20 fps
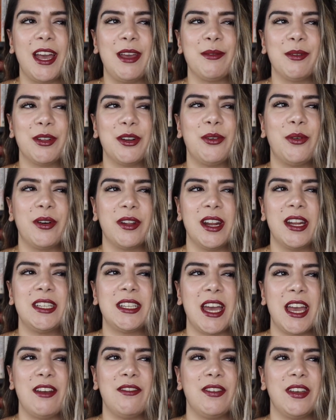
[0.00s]
I'm gonna wanna
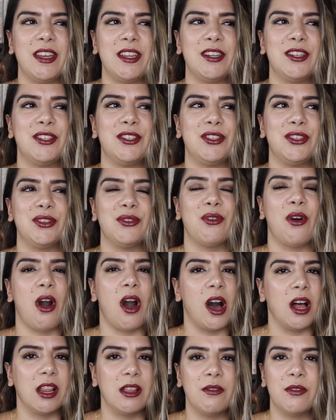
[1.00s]
dive into
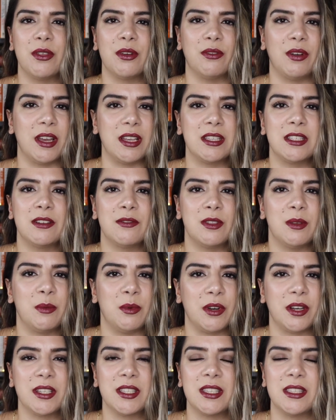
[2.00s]
all of the rest of the
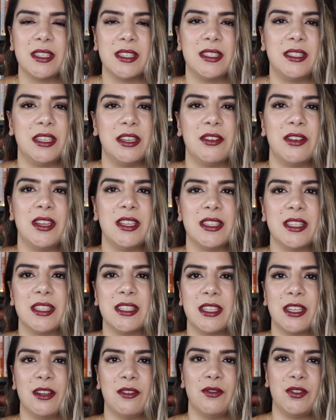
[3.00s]
books in the series
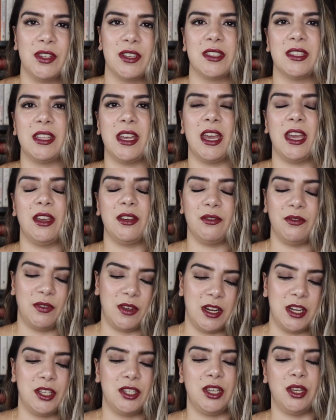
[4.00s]
instead of just like
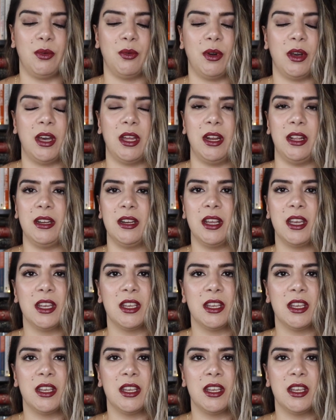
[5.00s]
finishing one and